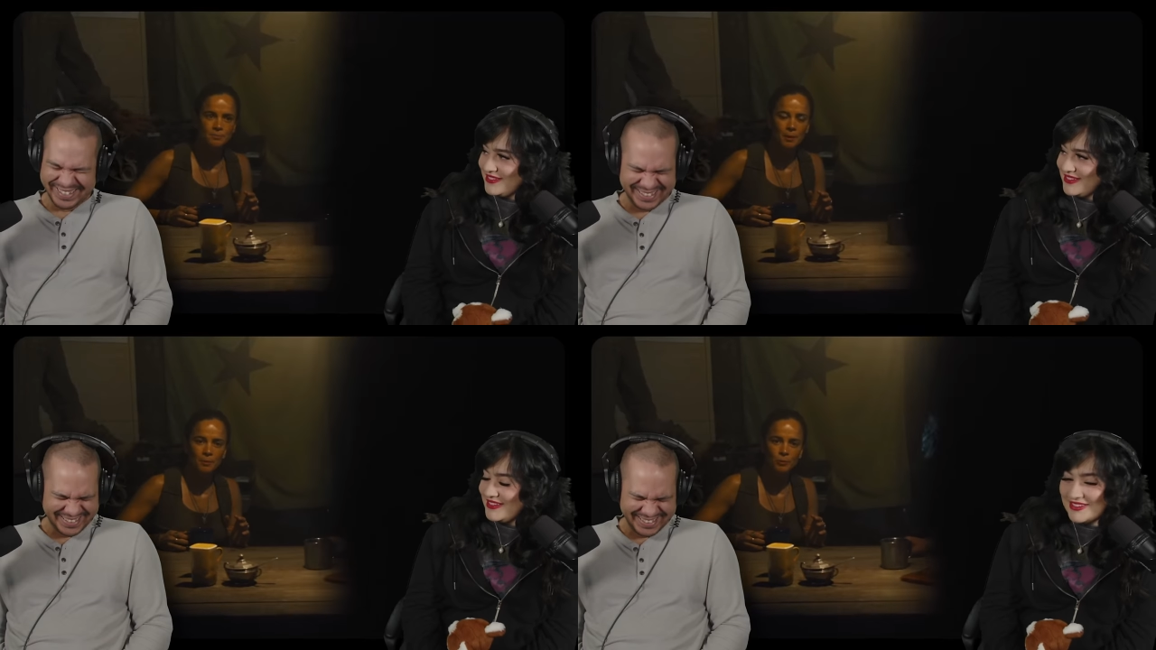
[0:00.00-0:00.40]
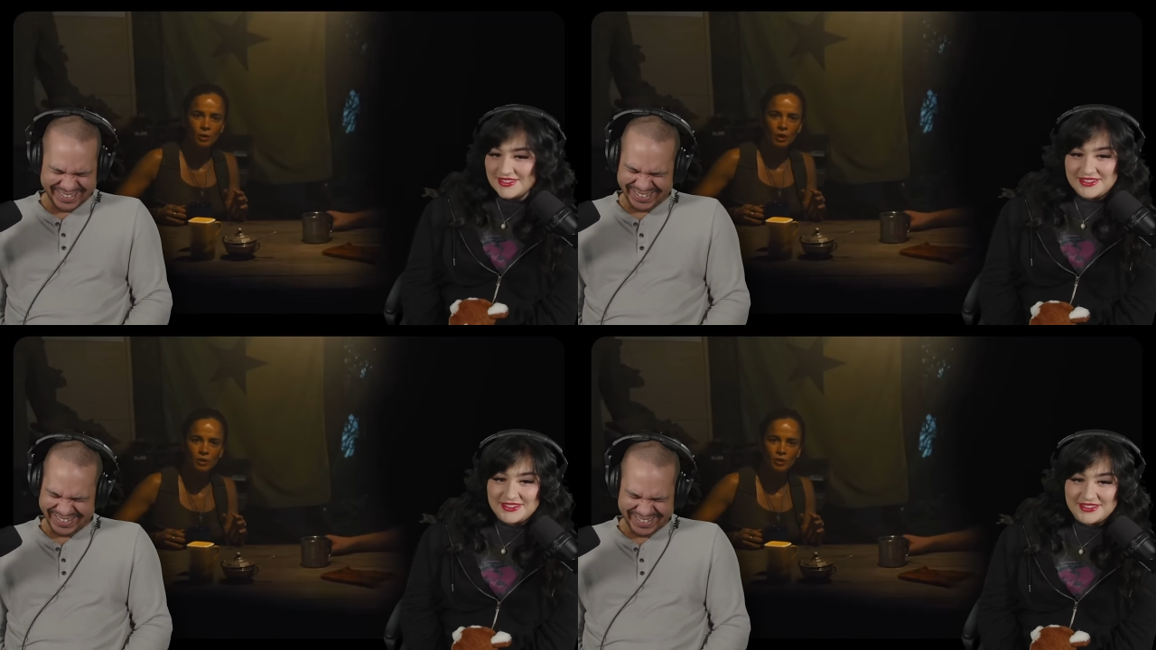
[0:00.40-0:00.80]
Speaker 1: did my people
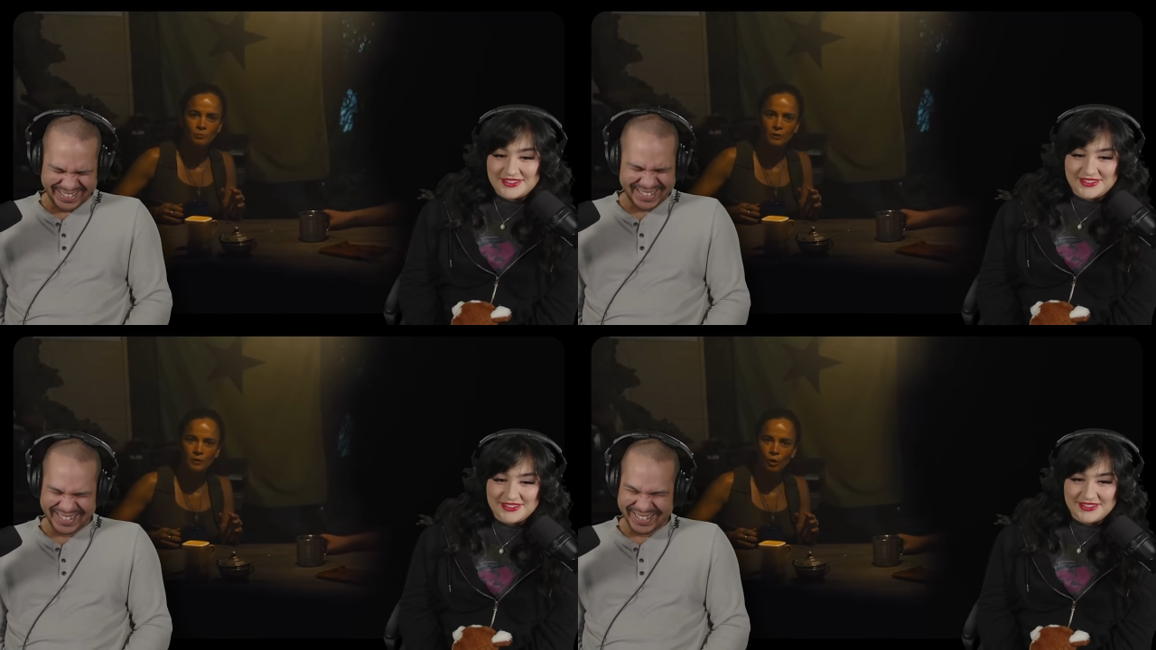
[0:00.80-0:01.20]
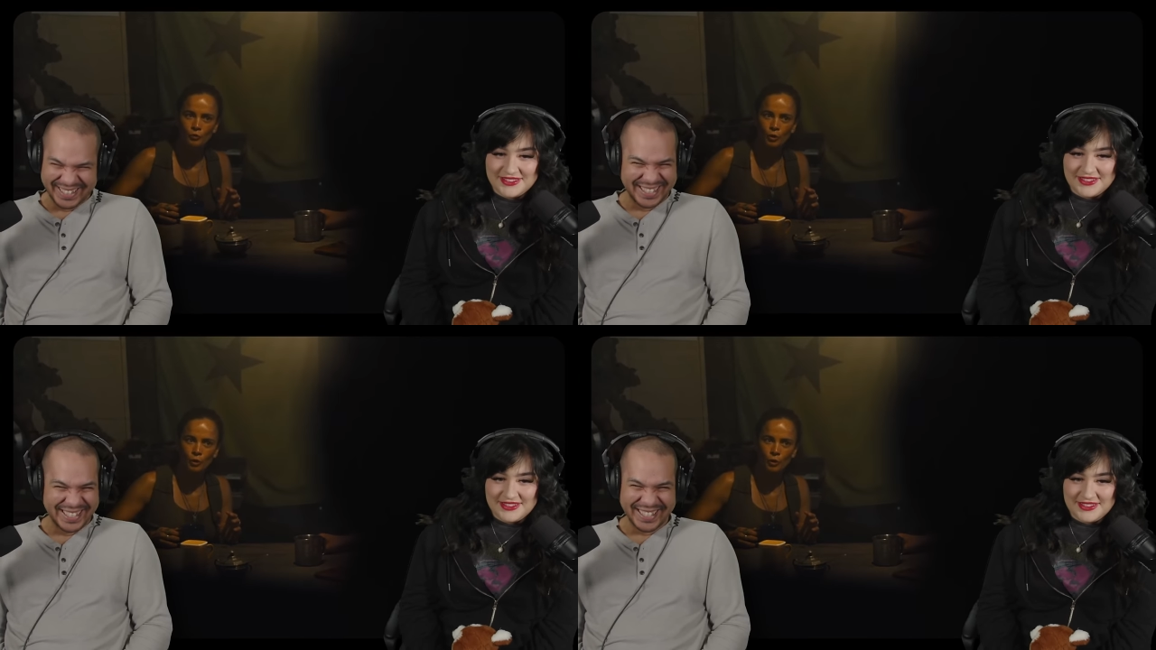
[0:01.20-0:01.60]
not alert me
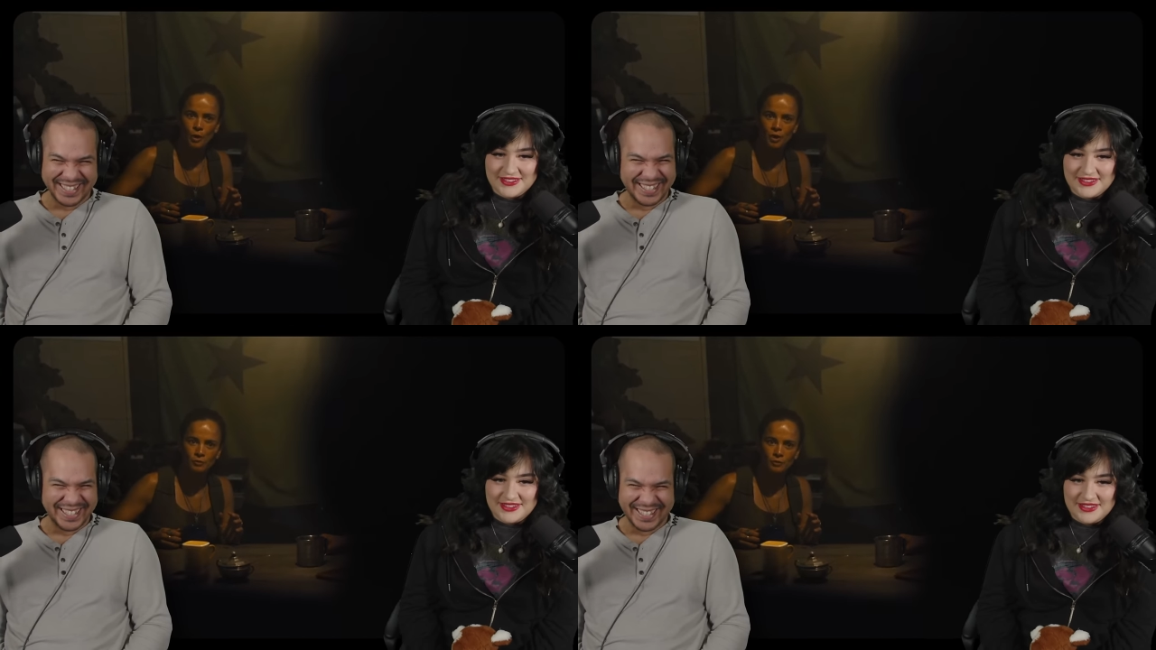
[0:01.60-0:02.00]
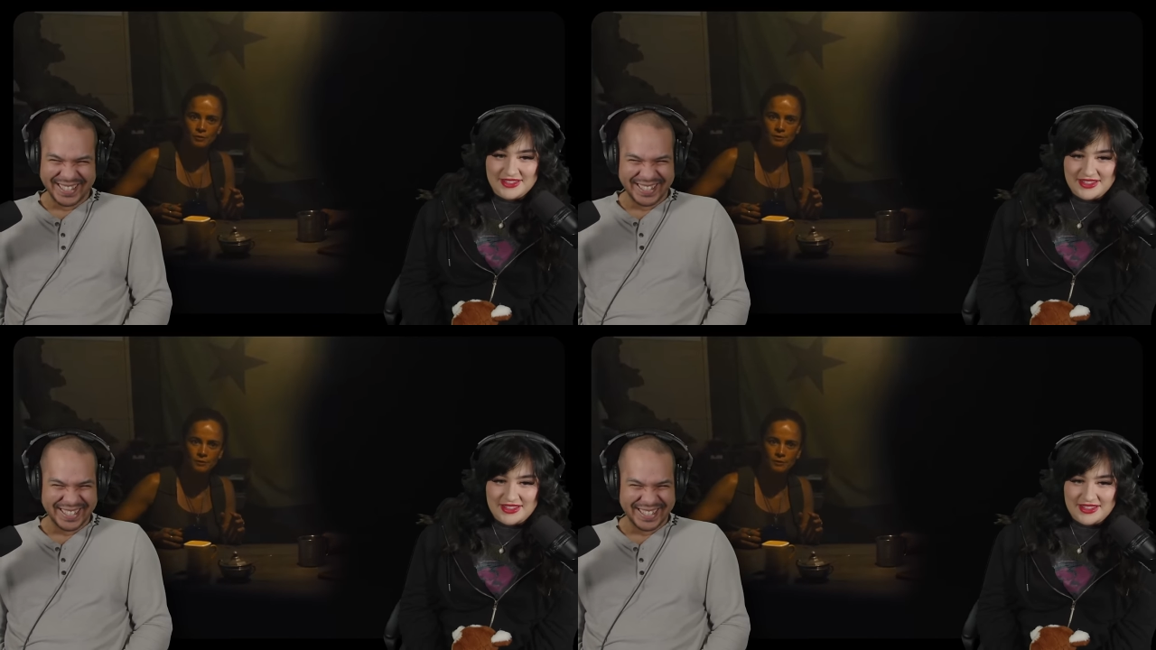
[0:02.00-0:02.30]
of your arrival?